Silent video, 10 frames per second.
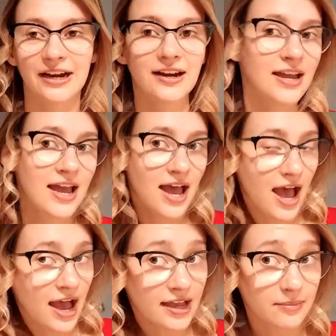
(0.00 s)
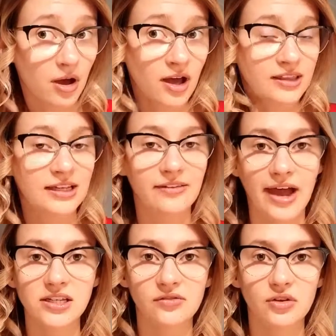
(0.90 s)
here, I am on the
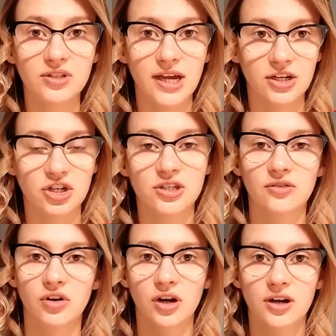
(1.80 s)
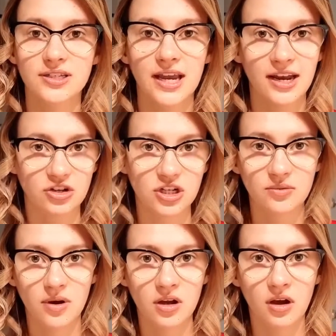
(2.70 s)
last few sections of curls, and I
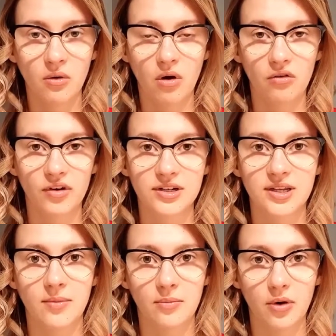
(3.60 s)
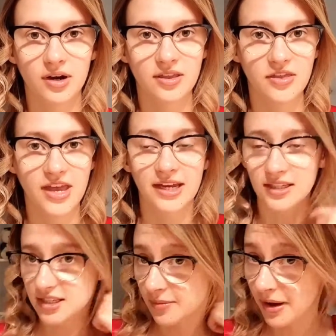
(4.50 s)
just want to go over some important
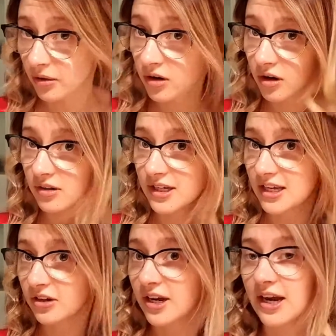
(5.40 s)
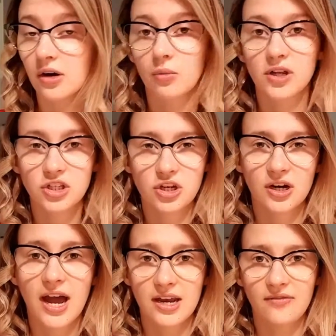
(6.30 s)
things about curling your hair once
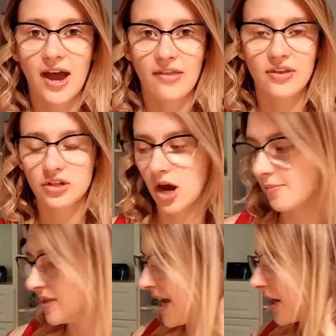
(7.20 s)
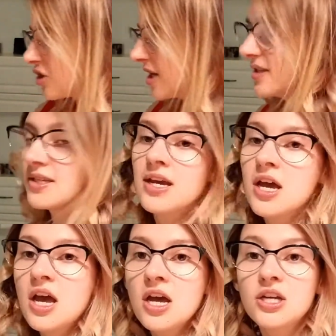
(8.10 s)
you're kind of at the top sections.
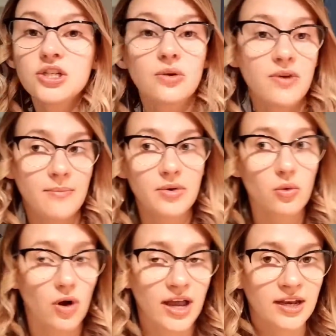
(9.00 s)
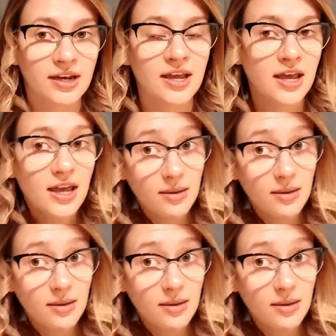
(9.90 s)
So number one,